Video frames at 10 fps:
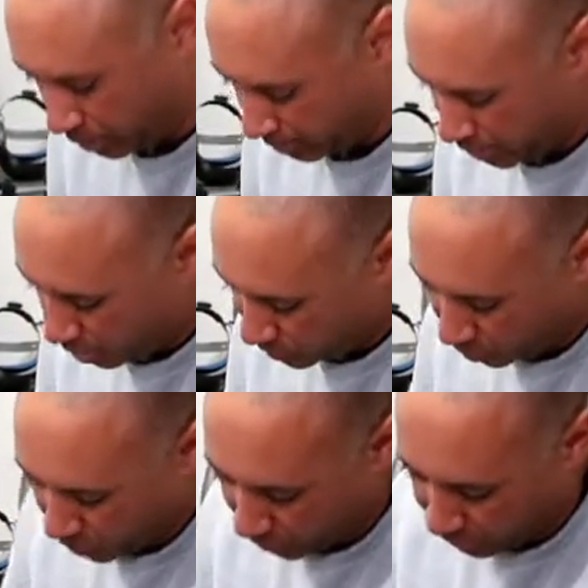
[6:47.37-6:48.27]
I'm going to
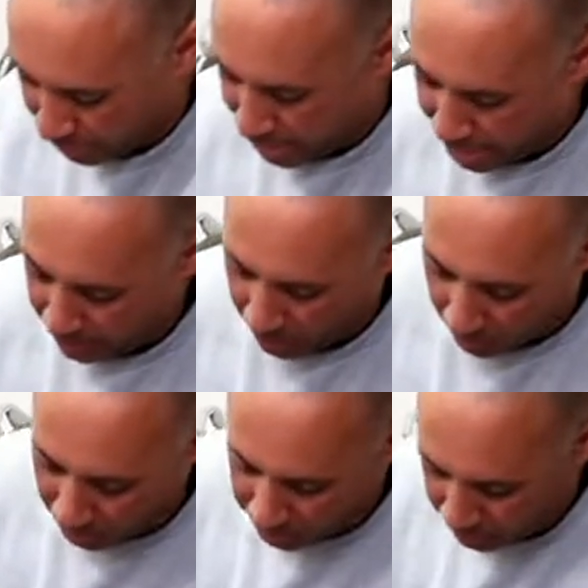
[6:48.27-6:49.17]
also weld a tab
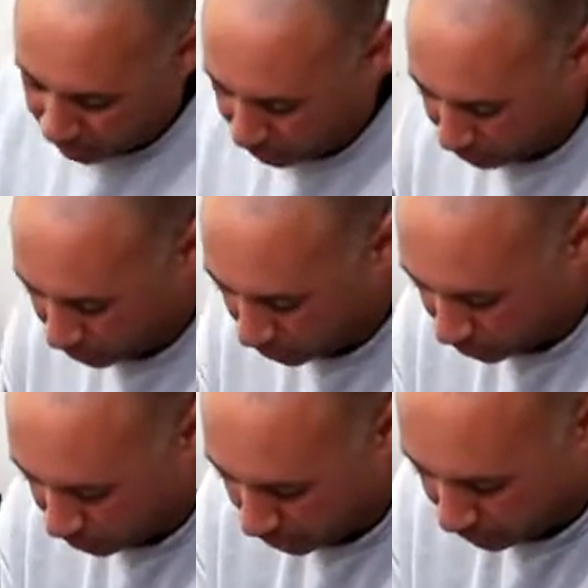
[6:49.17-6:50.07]
onto this,
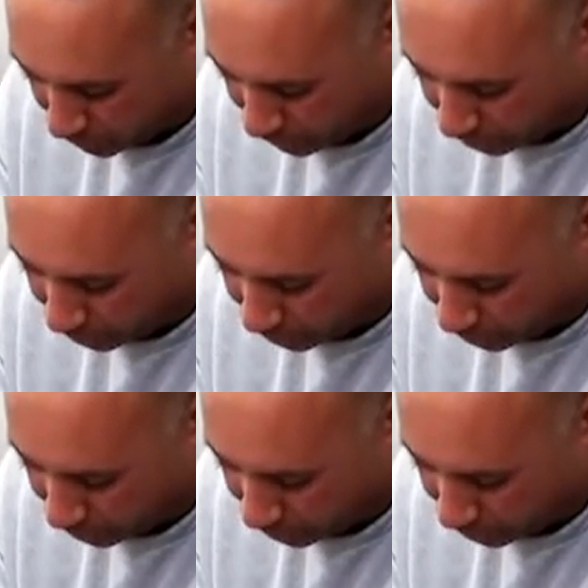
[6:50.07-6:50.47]
probably right